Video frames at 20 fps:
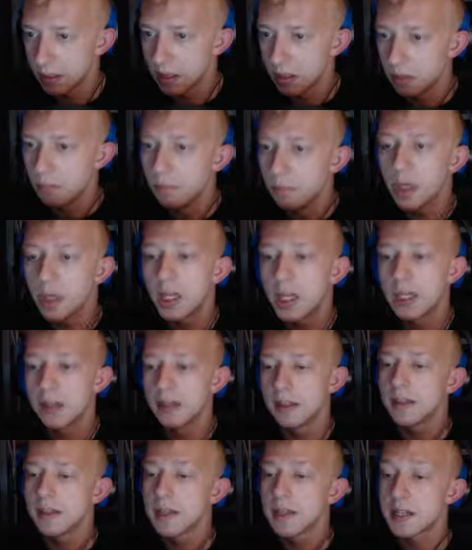But
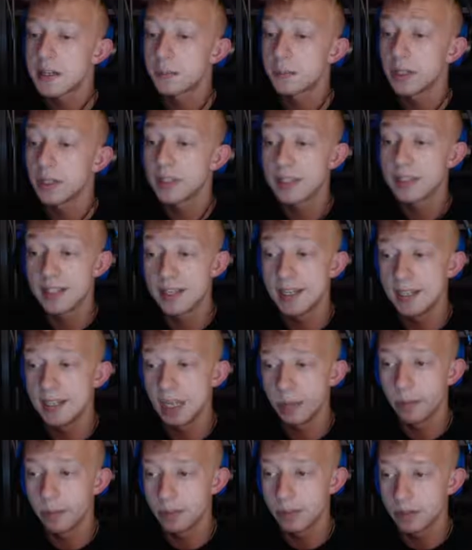this has plus 10
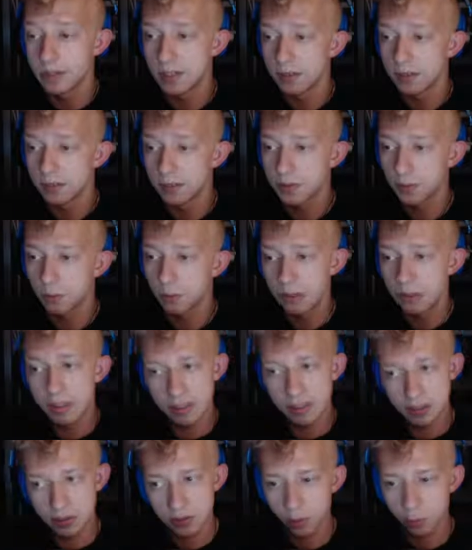damage dealt, so really
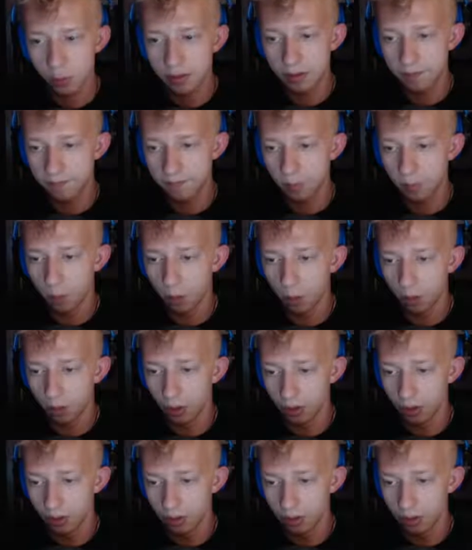that's 24.